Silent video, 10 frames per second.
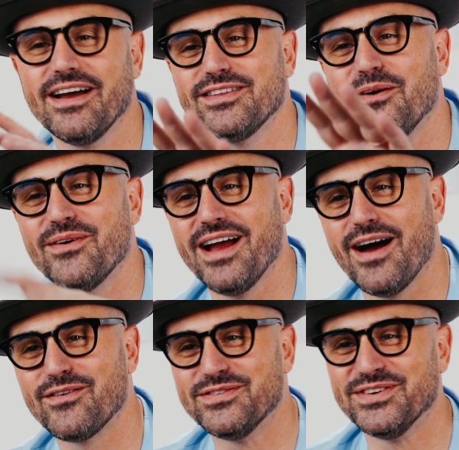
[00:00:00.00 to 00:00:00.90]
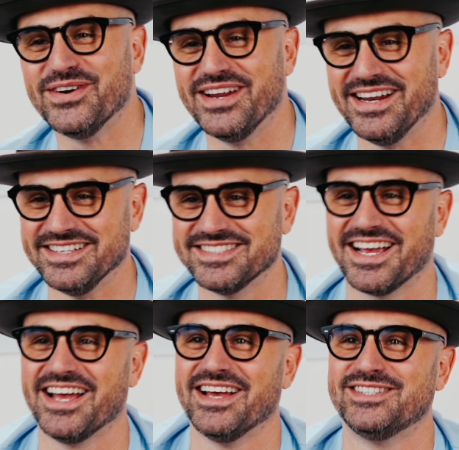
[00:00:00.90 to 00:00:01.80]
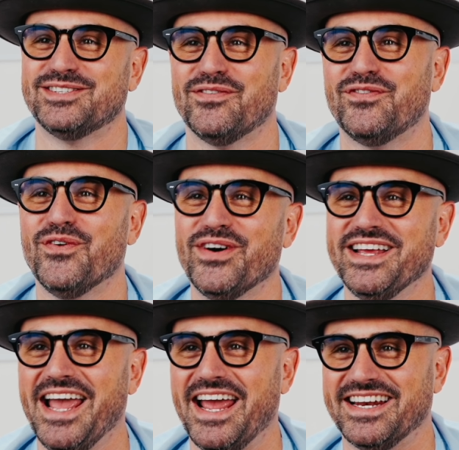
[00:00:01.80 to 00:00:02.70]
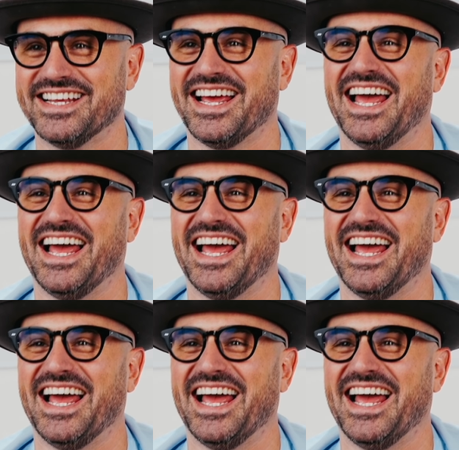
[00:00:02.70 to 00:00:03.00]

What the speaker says: oh, don't worry, I'll review it, and it's like it's a 48.